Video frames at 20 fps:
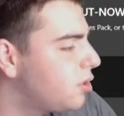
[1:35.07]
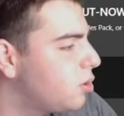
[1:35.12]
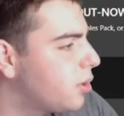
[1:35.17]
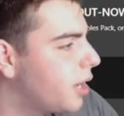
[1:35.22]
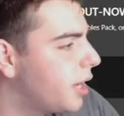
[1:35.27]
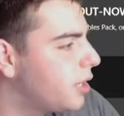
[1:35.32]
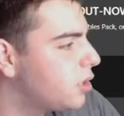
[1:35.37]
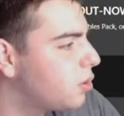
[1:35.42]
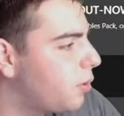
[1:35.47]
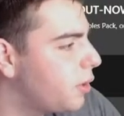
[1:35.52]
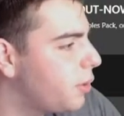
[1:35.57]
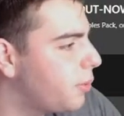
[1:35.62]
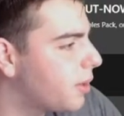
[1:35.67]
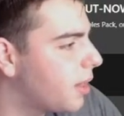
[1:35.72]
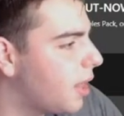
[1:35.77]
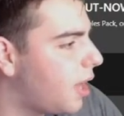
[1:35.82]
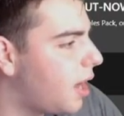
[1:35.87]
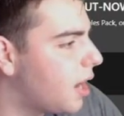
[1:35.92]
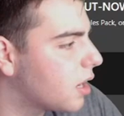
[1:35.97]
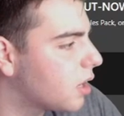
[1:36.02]
2K21
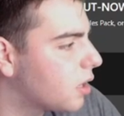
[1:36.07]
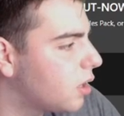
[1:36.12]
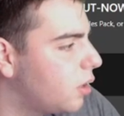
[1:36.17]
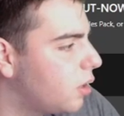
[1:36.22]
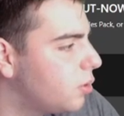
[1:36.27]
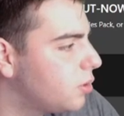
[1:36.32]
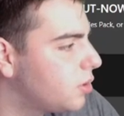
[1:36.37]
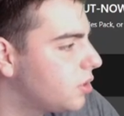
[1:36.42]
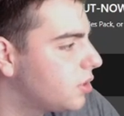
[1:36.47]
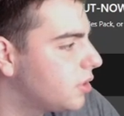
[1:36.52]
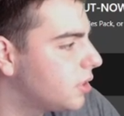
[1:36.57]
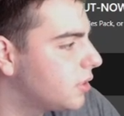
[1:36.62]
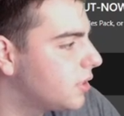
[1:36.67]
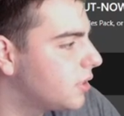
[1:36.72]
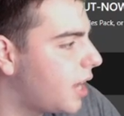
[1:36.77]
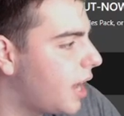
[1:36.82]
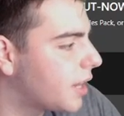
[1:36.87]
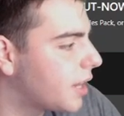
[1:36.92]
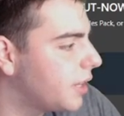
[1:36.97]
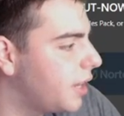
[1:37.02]
locker codes, this is
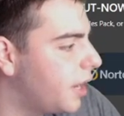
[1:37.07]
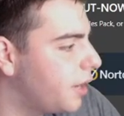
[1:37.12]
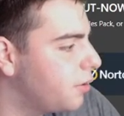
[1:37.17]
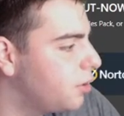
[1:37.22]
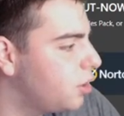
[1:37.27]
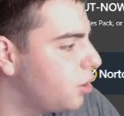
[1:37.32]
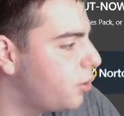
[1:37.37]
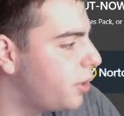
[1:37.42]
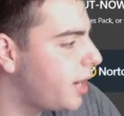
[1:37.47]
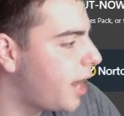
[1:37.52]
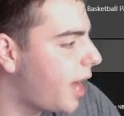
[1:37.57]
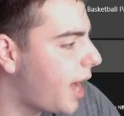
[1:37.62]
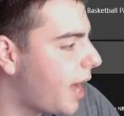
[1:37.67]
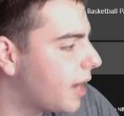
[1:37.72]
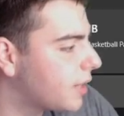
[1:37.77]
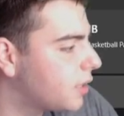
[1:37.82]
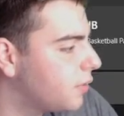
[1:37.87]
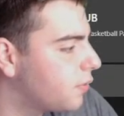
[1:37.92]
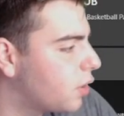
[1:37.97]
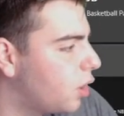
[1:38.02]
exactly how you do it.
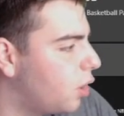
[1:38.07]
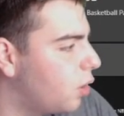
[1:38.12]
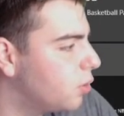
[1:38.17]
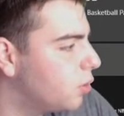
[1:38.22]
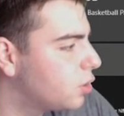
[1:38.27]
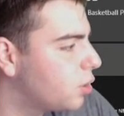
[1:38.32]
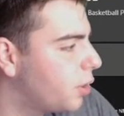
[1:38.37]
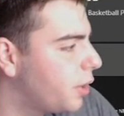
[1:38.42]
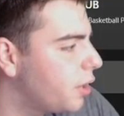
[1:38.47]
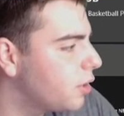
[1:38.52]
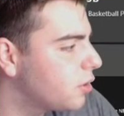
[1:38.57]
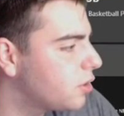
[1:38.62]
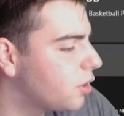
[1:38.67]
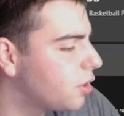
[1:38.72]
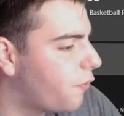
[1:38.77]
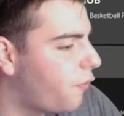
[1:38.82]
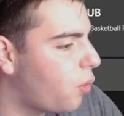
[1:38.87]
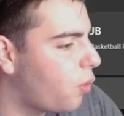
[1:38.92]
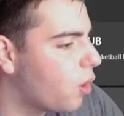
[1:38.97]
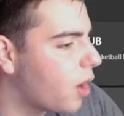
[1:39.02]
Active codes. So here's the
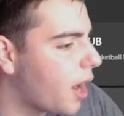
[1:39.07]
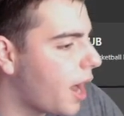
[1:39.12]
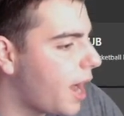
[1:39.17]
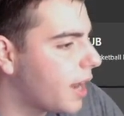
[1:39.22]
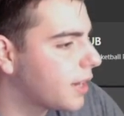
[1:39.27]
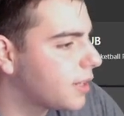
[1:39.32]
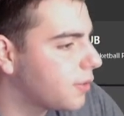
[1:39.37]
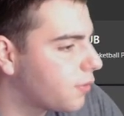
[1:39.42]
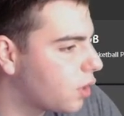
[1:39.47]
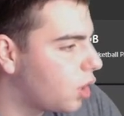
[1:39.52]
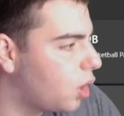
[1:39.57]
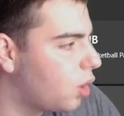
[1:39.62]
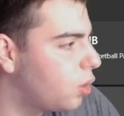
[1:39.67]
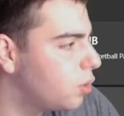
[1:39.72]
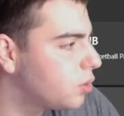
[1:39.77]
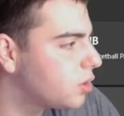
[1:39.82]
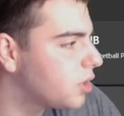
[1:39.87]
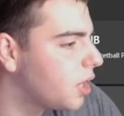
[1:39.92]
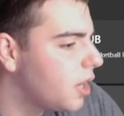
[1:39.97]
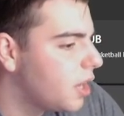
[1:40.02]
four active
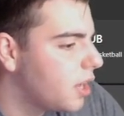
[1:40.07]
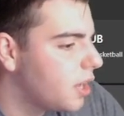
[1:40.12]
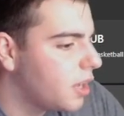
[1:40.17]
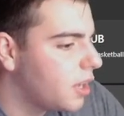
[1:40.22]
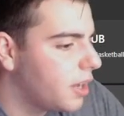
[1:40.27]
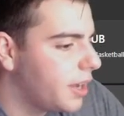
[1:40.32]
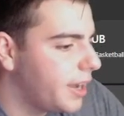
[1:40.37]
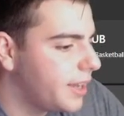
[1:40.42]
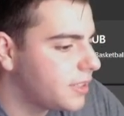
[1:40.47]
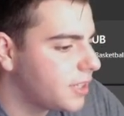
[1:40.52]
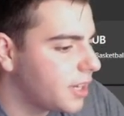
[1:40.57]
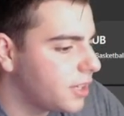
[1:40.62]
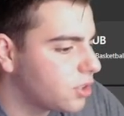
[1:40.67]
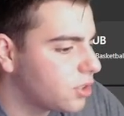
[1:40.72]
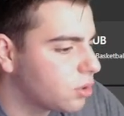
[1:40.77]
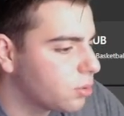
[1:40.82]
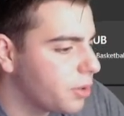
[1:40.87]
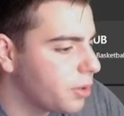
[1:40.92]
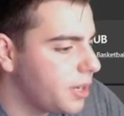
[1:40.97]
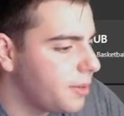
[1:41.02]
codes. It says
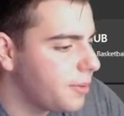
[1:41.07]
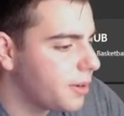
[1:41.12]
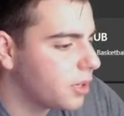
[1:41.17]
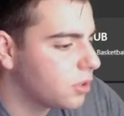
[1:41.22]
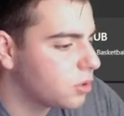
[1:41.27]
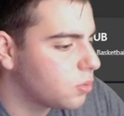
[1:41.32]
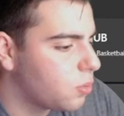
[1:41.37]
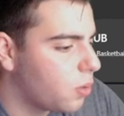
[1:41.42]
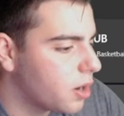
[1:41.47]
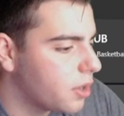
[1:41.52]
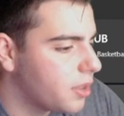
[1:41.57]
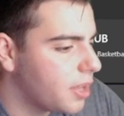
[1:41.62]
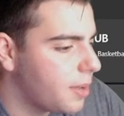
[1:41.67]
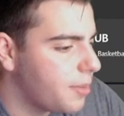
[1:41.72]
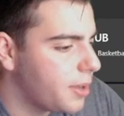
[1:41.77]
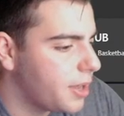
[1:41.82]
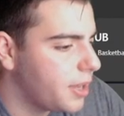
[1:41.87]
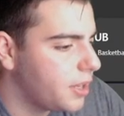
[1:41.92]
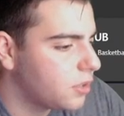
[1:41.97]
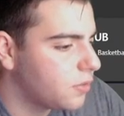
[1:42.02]
three because one of them
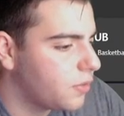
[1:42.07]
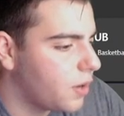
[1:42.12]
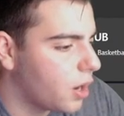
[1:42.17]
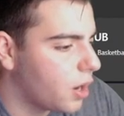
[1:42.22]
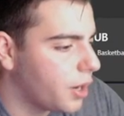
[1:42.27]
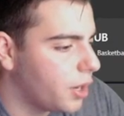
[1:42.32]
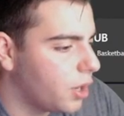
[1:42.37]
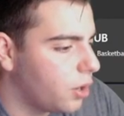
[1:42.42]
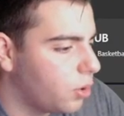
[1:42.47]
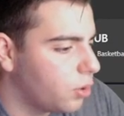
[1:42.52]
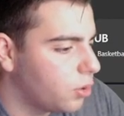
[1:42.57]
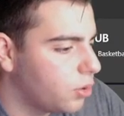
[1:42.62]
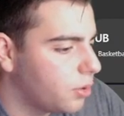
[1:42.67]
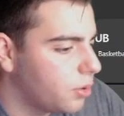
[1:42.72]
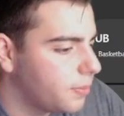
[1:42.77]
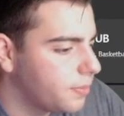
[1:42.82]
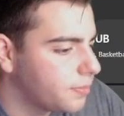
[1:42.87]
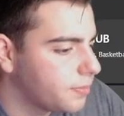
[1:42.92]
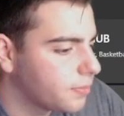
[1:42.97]
is very old.